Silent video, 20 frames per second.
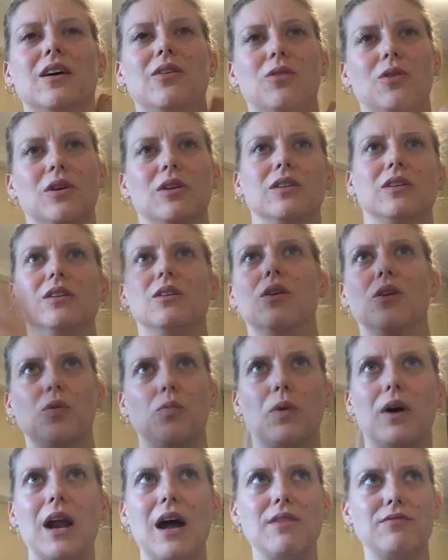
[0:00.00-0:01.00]

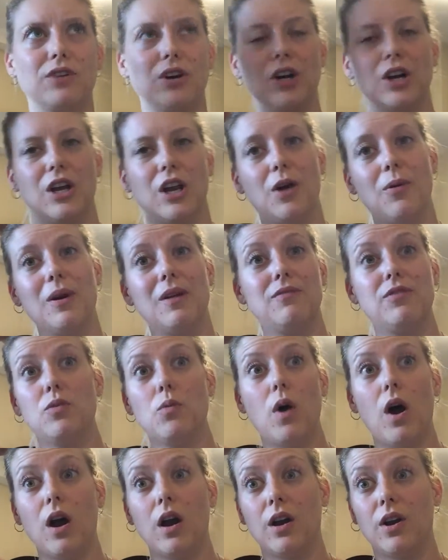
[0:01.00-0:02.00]
or whatever, and if
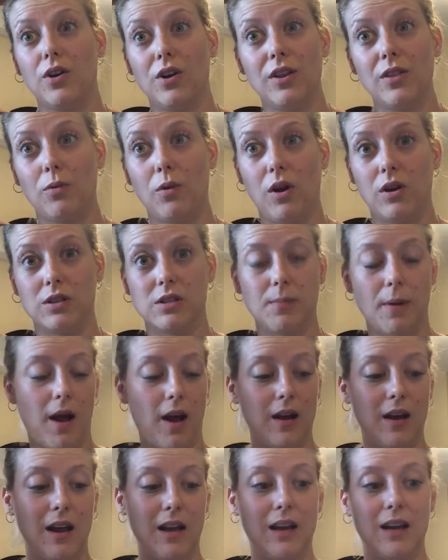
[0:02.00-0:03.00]
you are, you're in the wrong
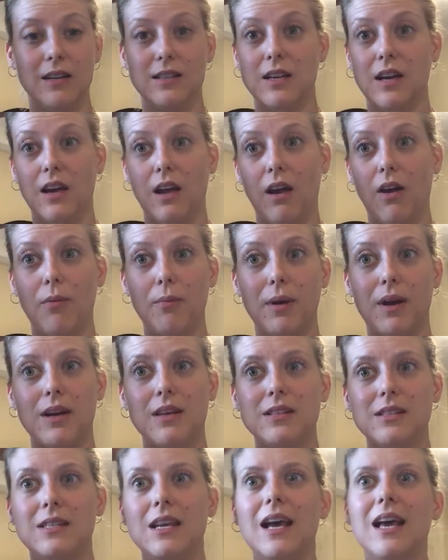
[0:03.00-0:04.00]
spot, I gotta tell you,
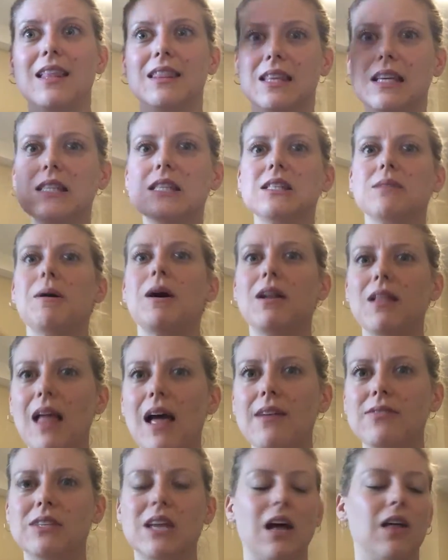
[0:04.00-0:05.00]
because this is about a
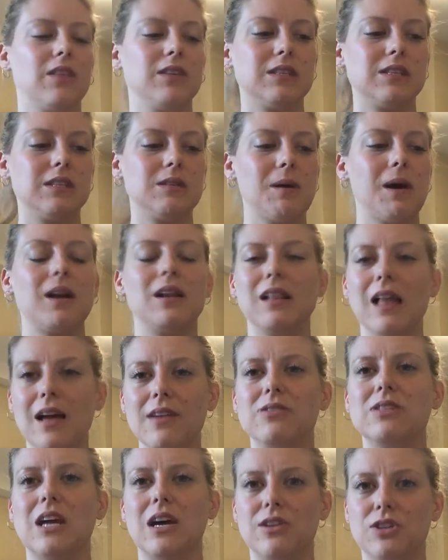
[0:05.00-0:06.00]
lifestyle. This is about a
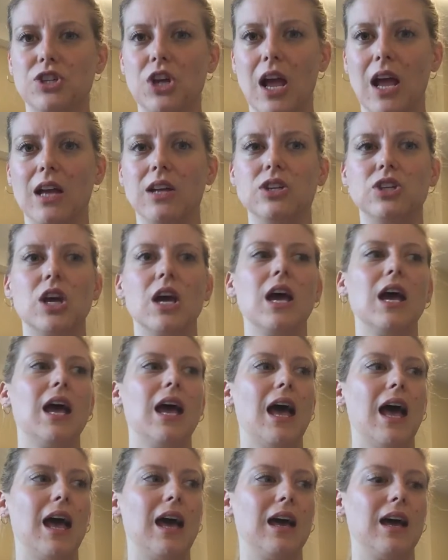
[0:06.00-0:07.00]
lifestyle change,
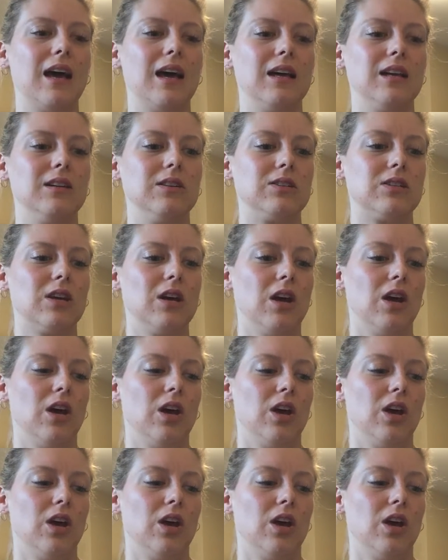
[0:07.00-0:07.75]
and